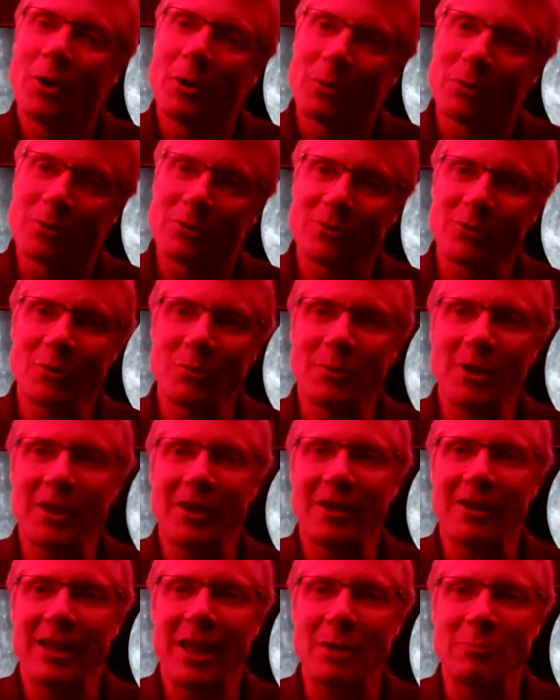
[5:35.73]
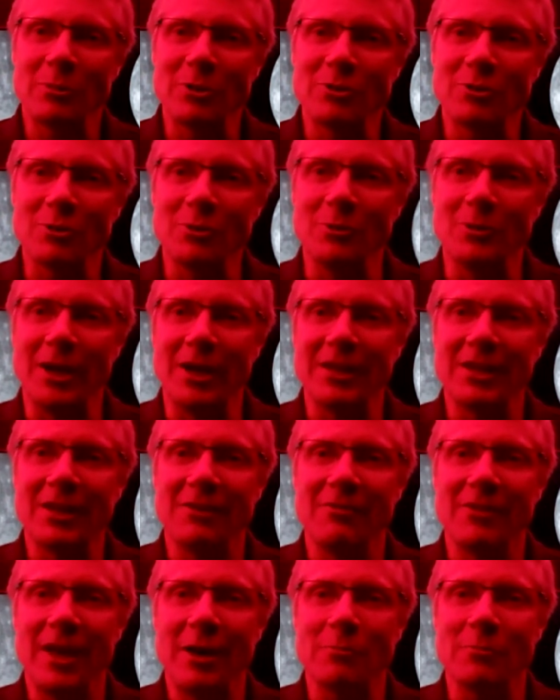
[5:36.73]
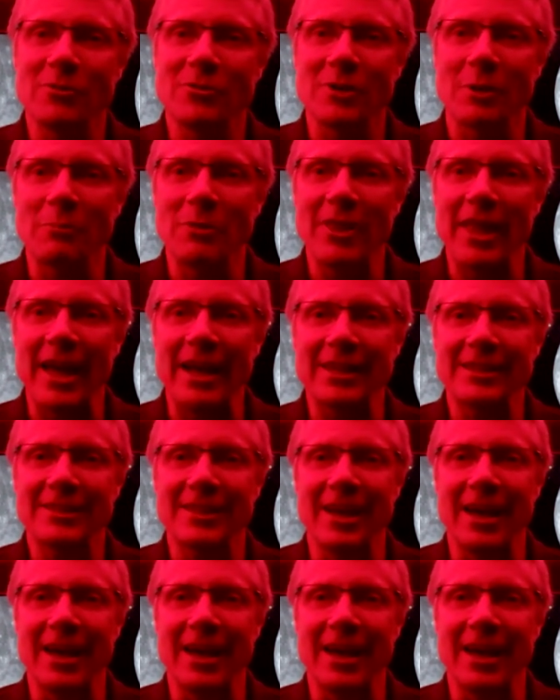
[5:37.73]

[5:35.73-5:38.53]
We're still being able to give them some of that